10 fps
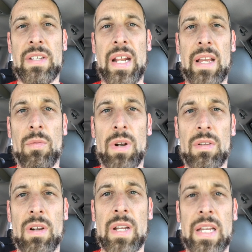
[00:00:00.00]
Today I want to
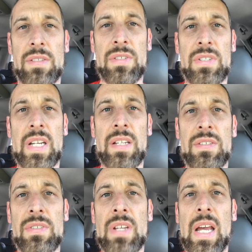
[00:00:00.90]
look at
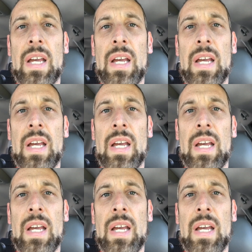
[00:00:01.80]
6